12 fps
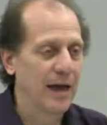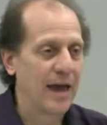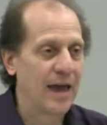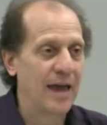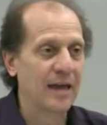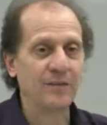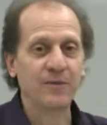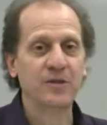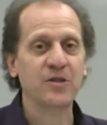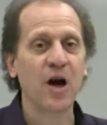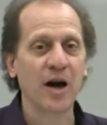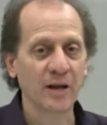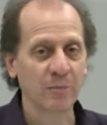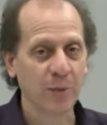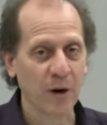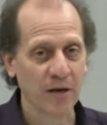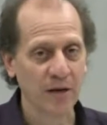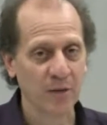And if it's not
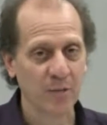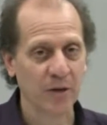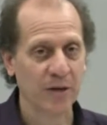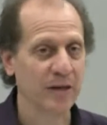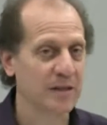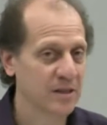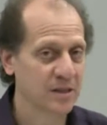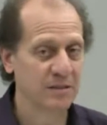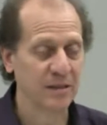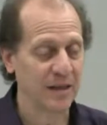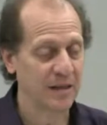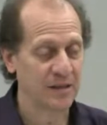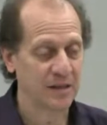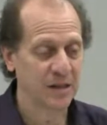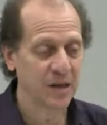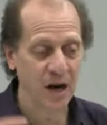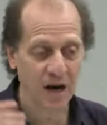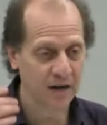impossible, it's
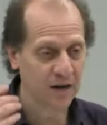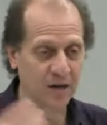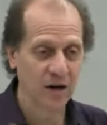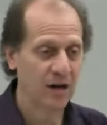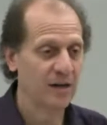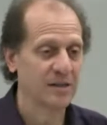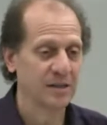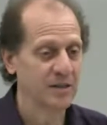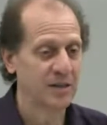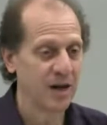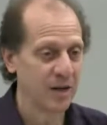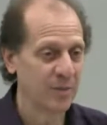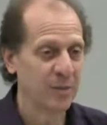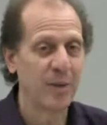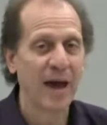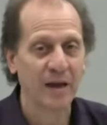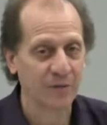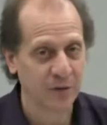got to be
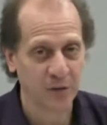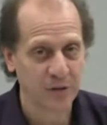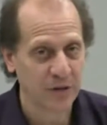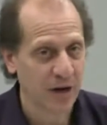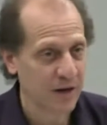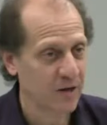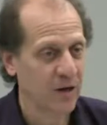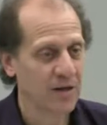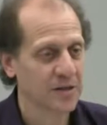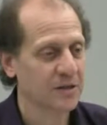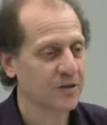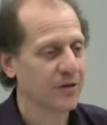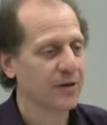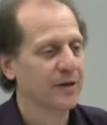bad for you. It's got to cause injury.